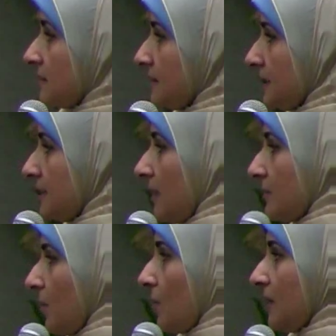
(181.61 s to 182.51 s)
they
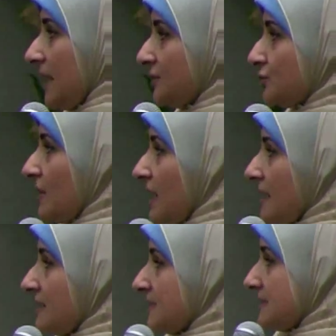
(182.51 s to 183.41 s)
are all natural
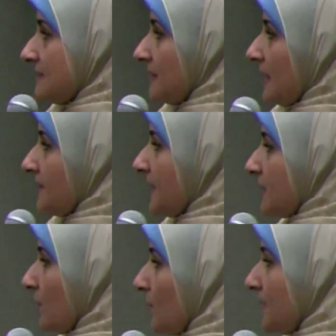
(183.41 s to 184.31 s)
enemies, like
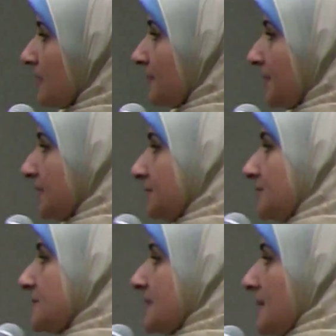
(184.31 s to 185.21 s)
microbial,
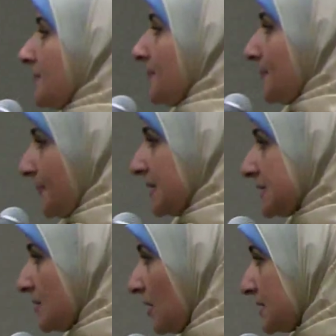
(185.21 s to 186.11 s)
predators, and
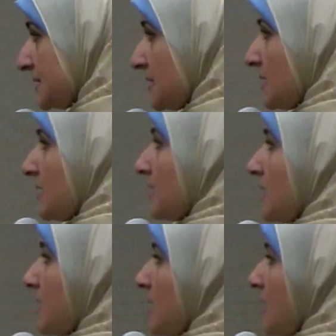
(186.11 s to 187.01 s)
parasites.
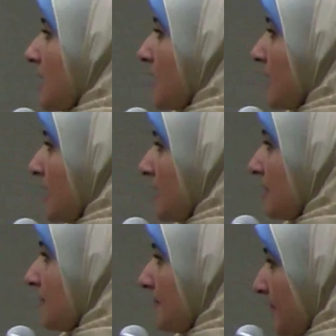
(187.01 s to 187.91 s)

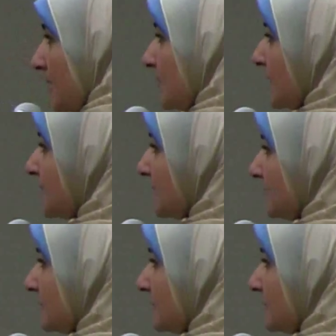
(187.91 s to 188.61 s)
And biochemical,